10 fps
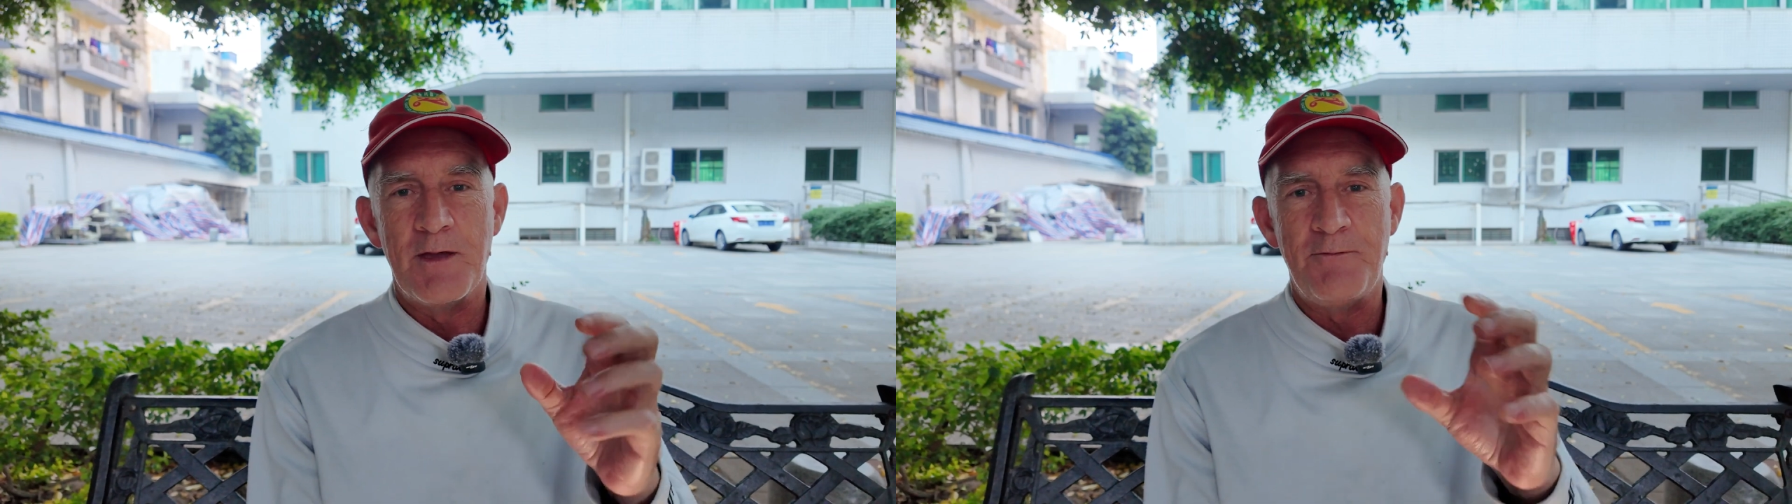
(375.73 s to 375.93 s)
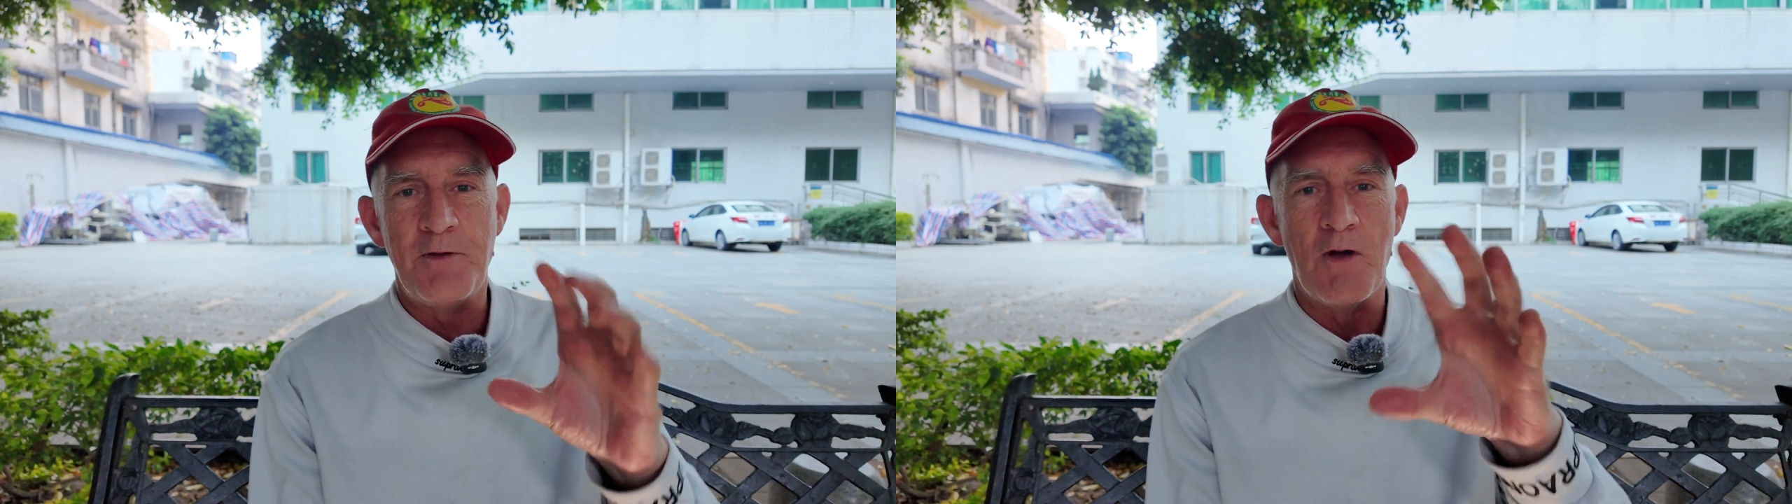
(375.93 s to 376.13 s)

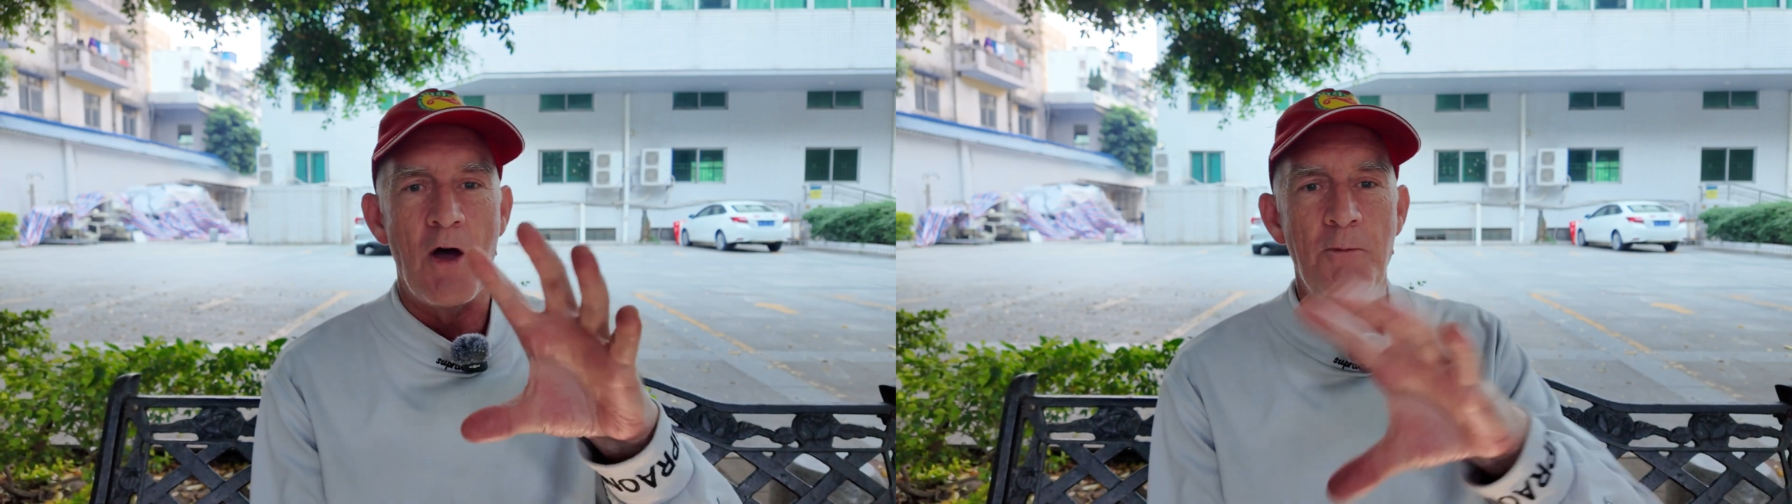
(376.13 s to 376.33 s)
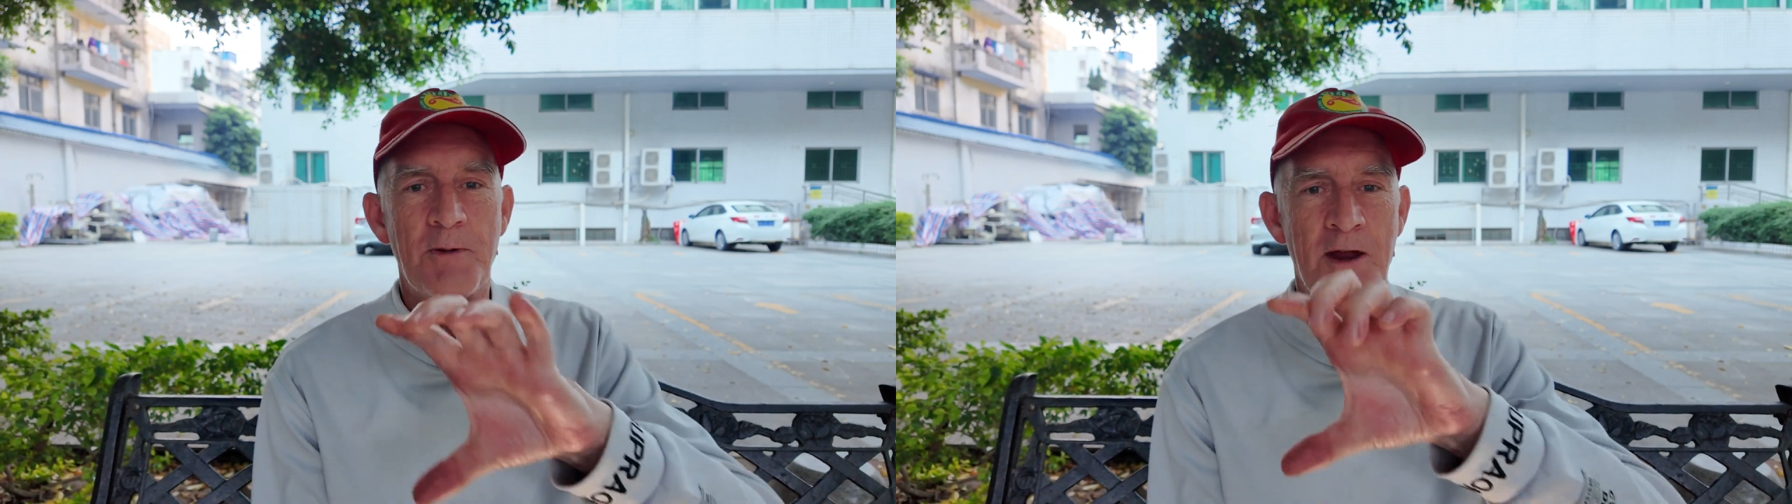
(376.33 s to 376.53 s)
if you
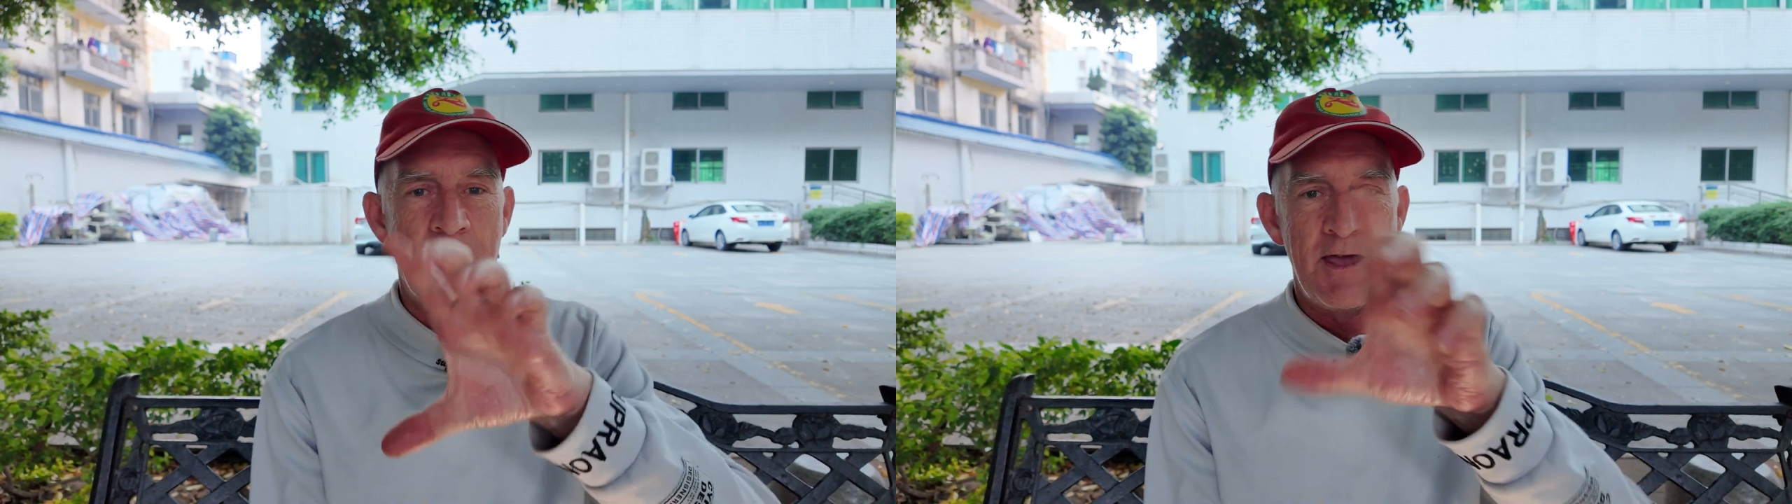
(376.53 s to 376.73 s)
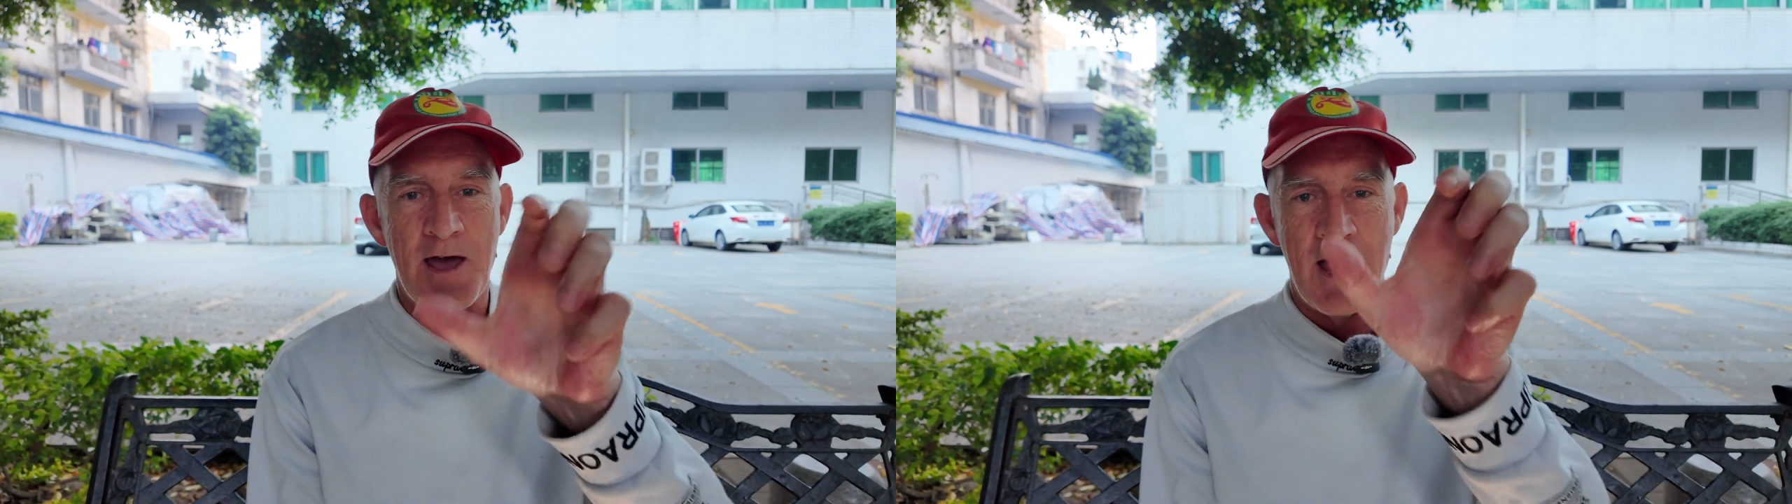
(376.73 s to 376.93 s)
open
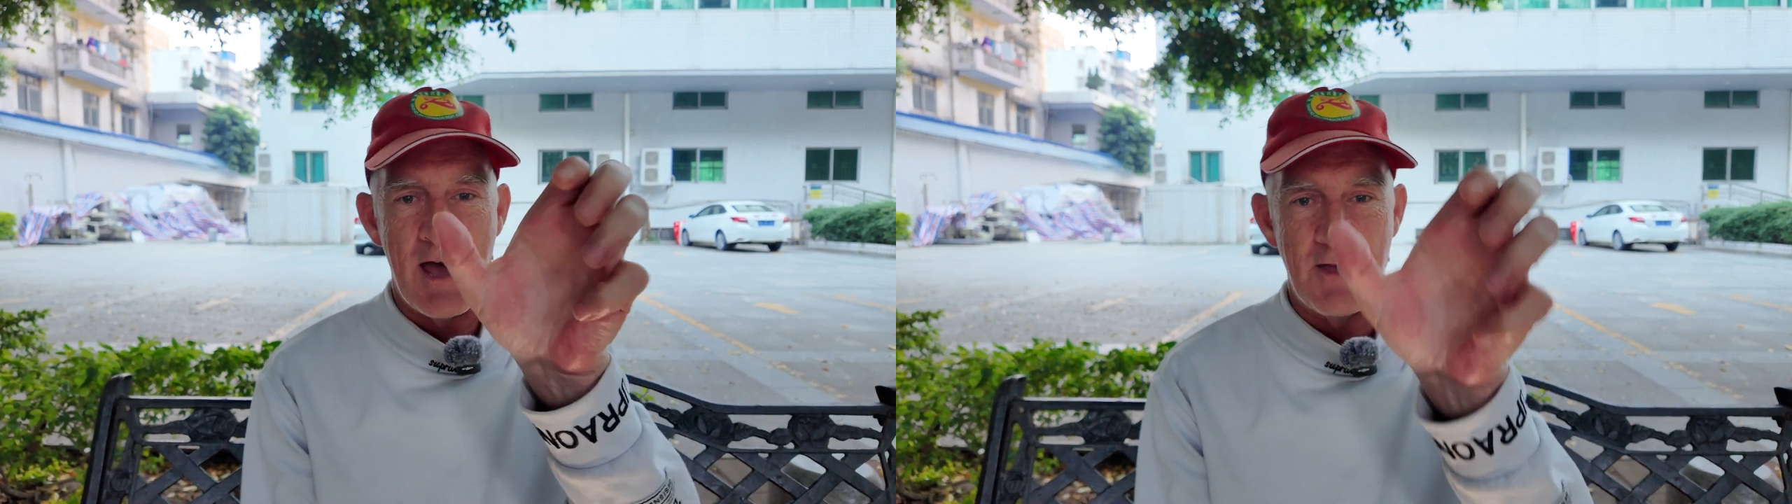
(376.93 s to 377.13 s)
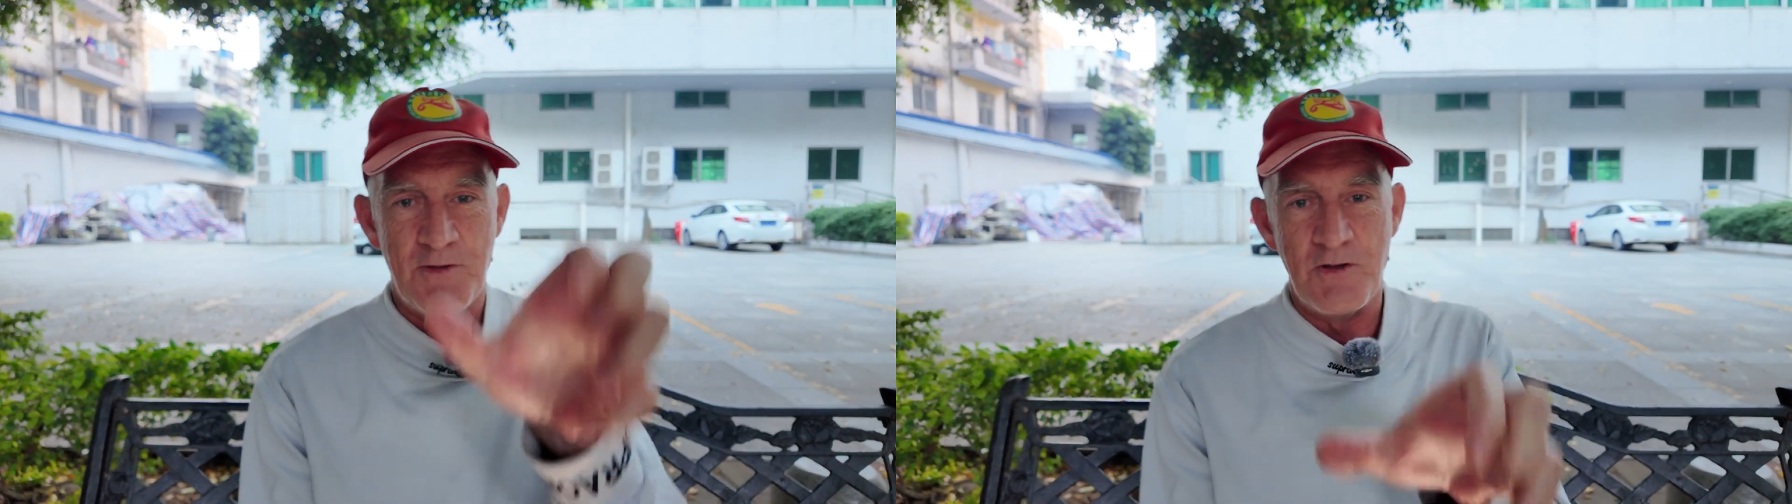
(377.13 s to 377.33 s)
the